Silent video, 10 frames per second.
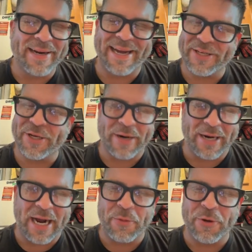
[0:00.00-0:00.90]
But you're
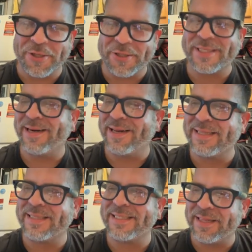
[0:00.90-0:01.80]
right. I'm on your side. I
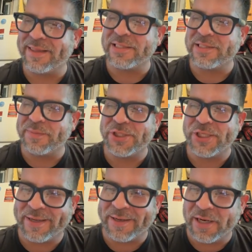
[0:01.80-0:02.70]
like to see things been
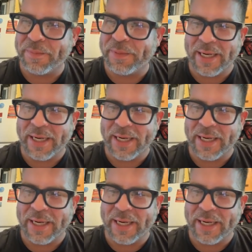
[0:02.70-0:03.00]
shaken up,